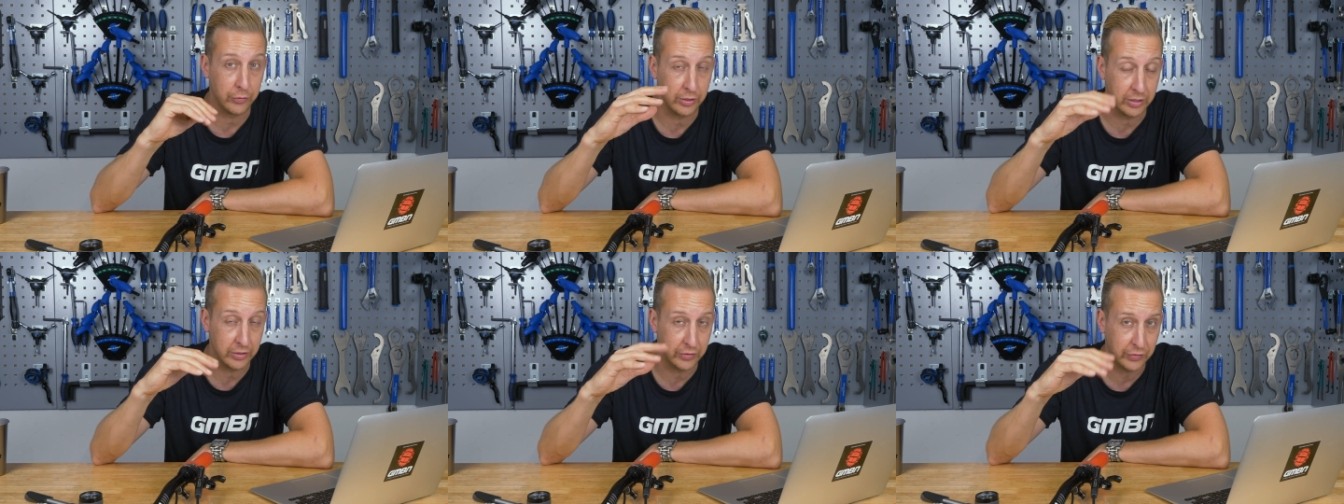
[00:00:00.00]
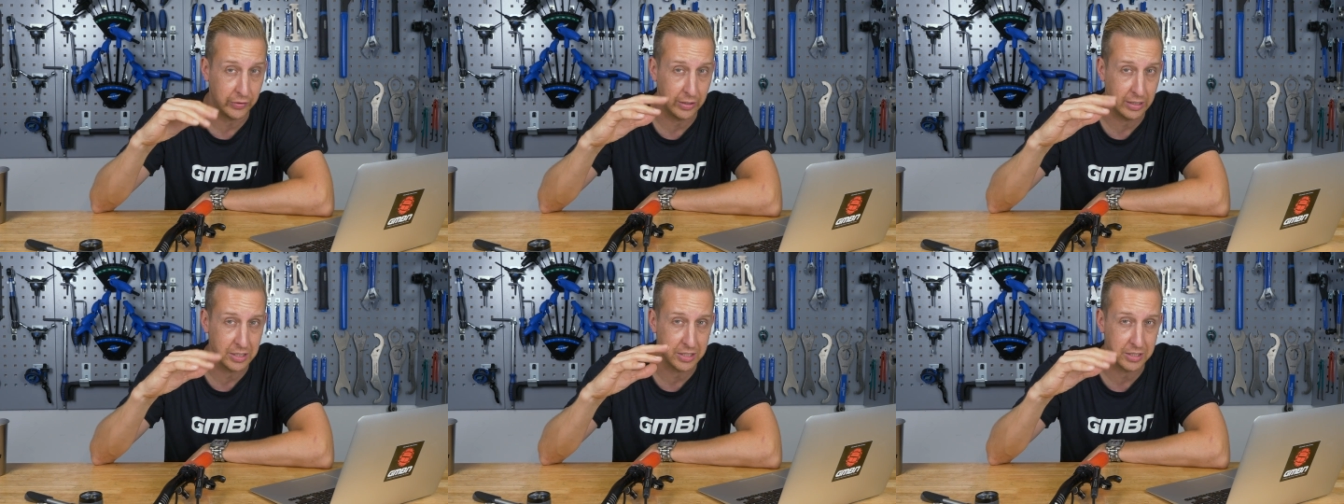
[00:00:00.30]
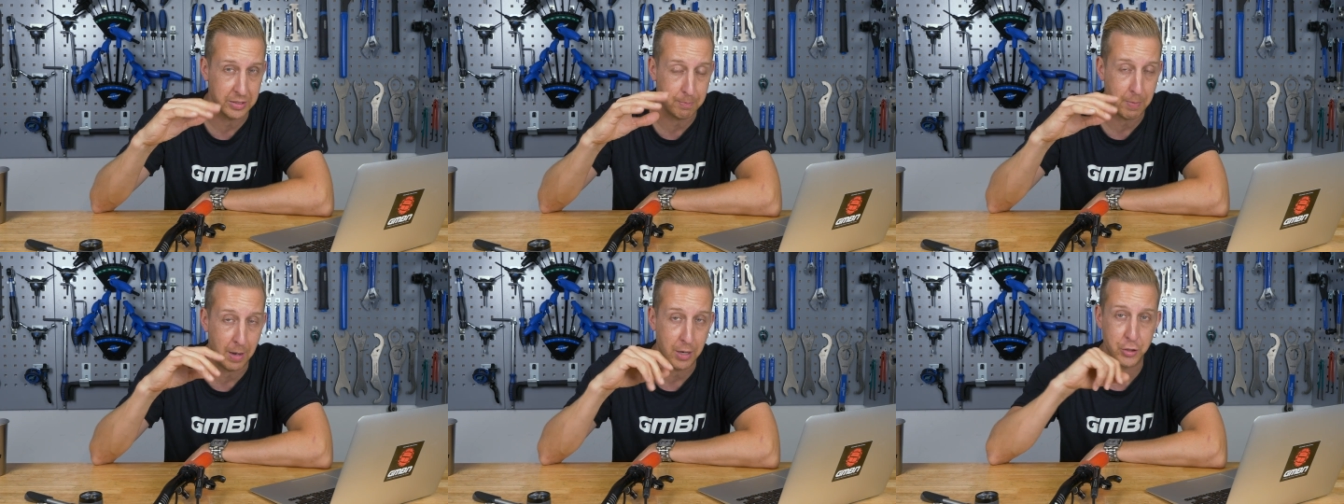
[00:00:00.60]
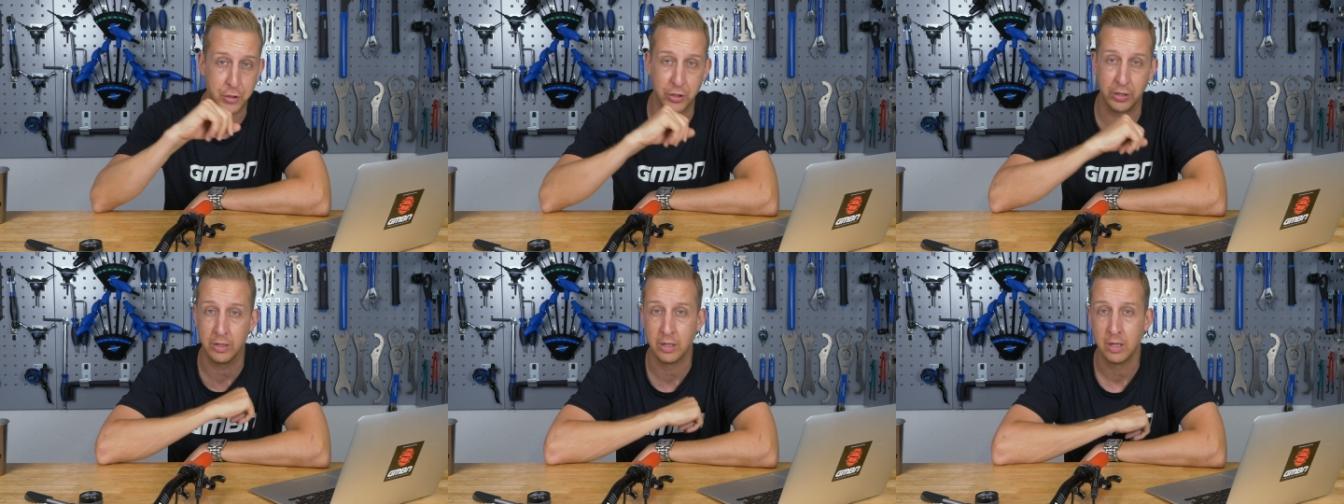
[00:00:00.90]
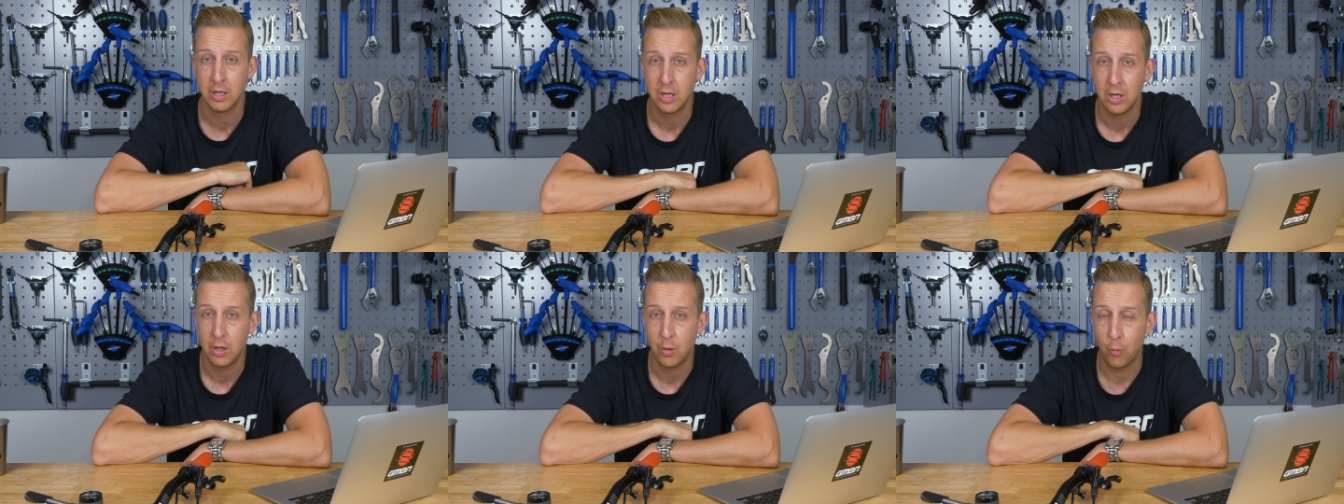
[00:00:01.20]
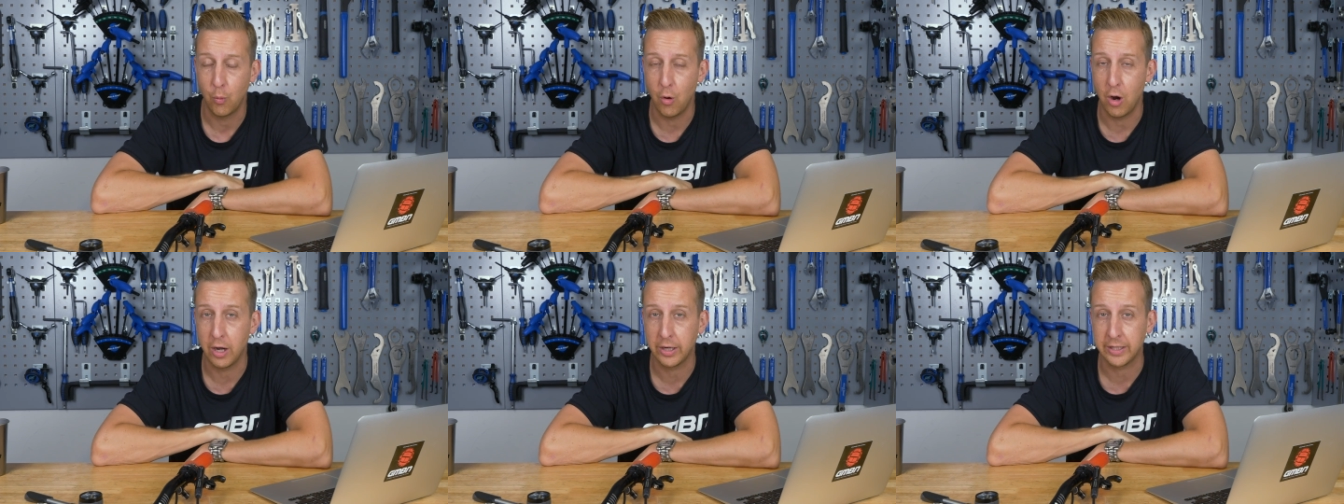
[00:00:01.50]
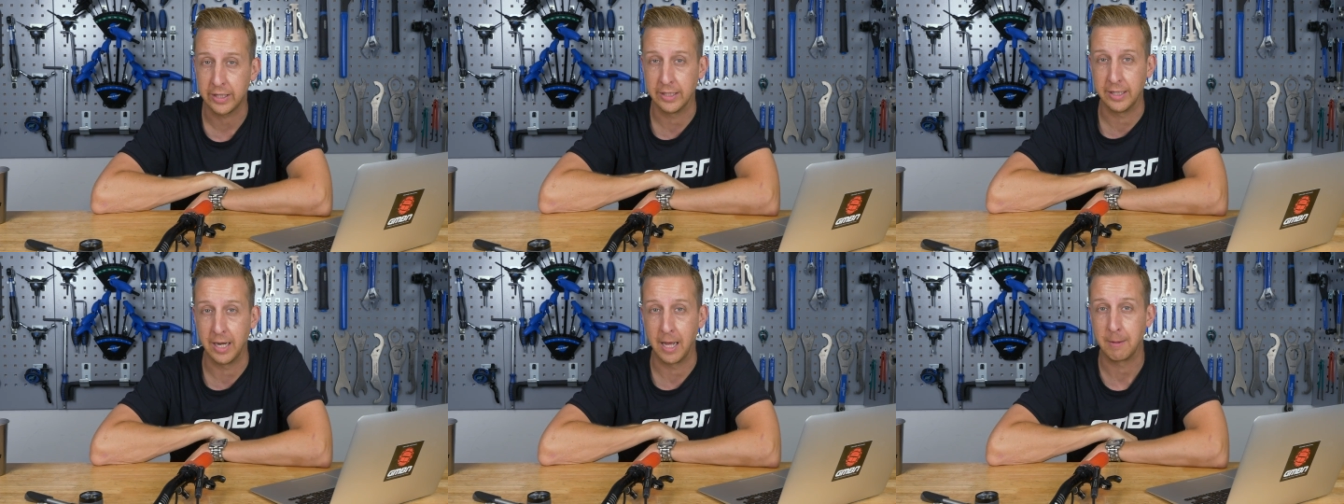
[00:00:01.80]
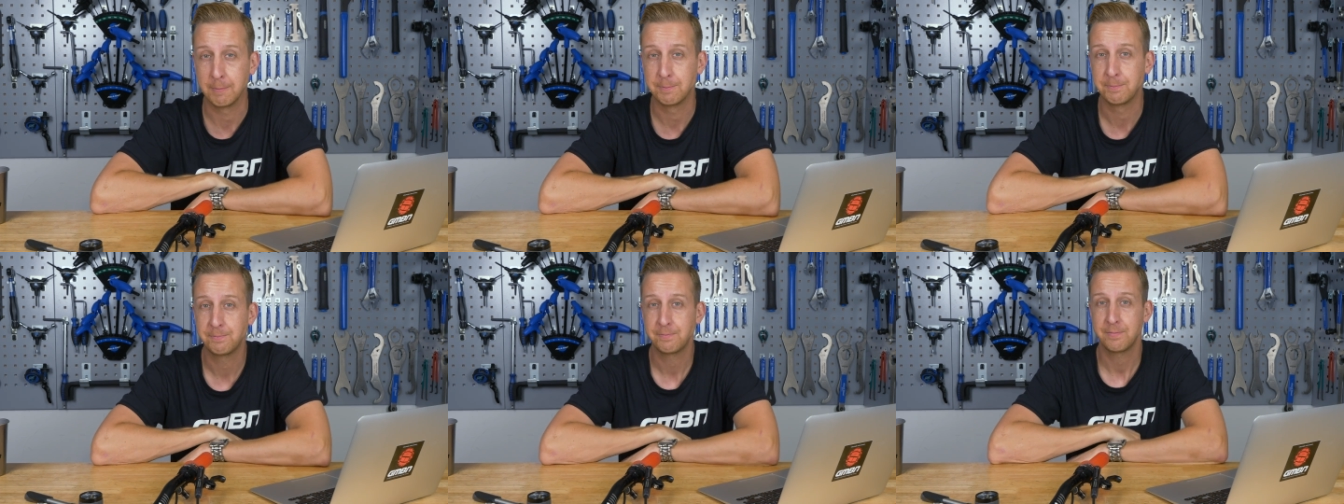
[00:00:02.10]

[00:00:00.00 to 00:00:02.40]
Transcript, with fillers: so you can see the suspension working there.